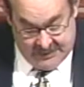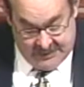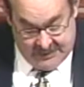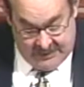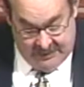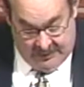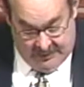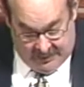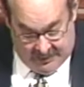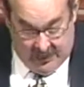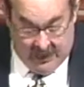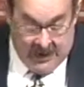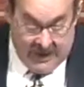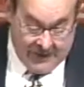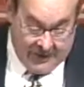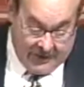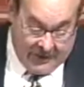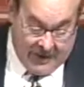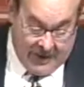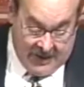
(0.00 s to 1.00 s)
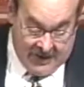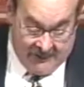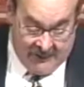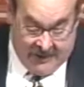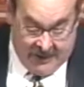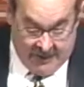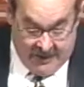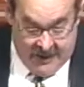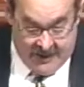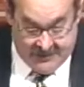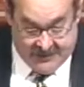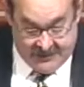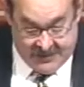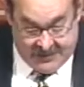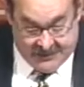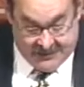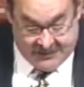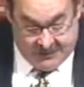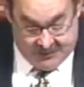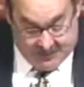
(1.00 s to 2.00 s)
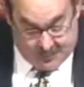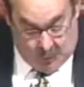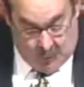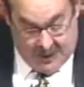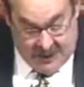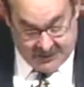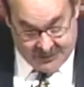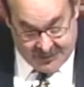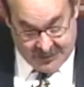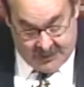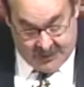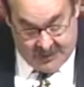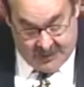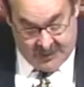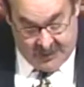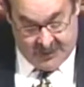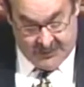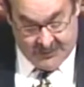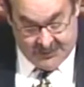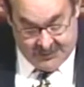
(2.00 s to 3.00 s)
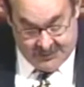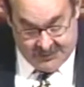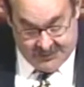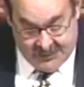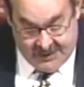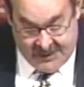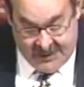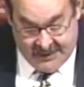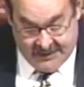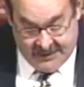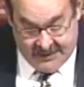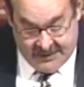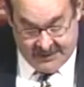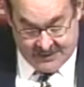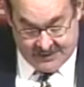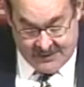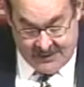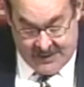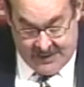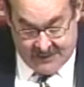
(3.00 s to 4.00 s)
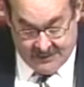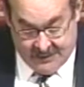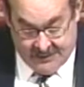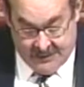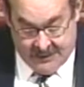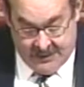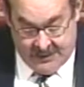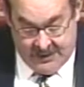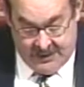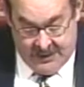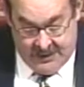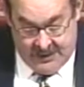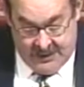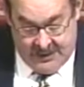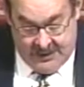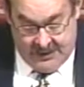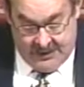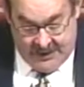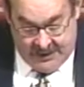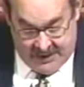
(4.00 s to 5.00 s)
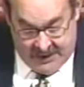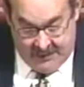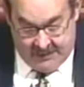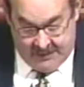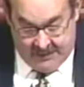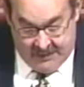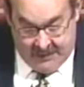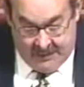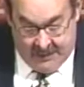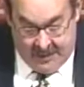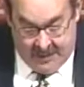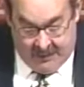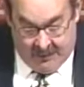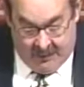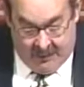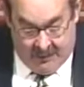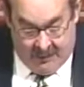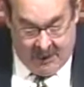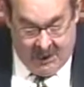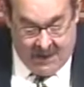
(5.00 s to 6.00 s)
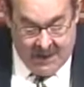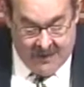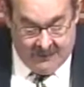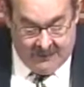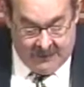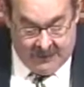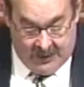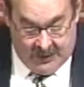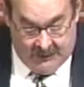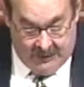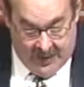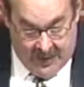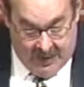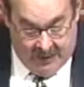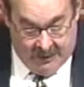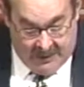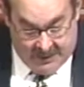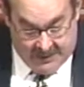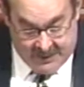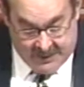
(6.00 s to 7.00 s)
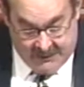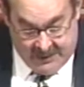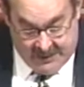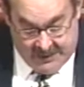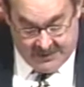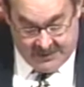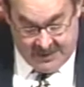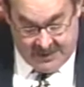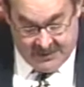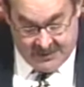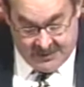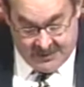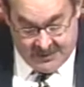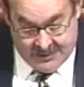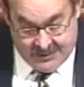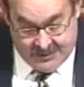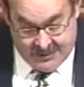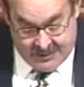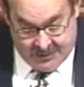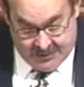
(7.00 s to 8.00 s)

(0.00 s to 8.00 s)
Our God and God of our ancestors, watch over those who stand in this house Keep them ever mindful of our expectations and the